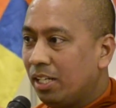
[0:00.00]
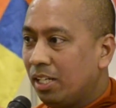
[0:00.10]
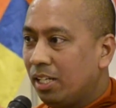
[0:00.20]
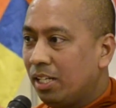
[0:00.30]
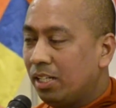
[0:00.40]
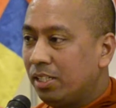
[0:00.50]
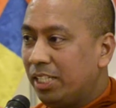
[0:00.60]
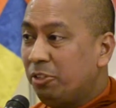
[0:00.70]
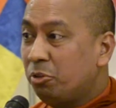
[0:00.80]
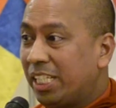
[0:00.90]

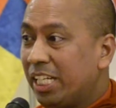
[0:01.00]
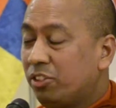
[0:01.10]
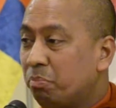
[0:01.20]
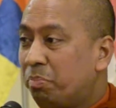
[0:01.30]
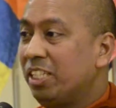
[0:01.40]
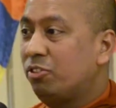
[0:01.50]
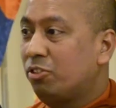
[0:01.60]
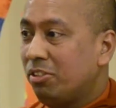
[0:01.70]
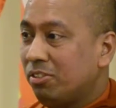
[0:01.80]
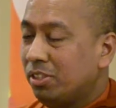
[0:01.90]
Education based
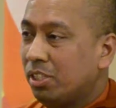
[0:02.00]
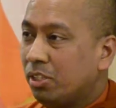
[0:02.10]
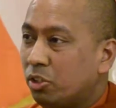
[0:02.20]
on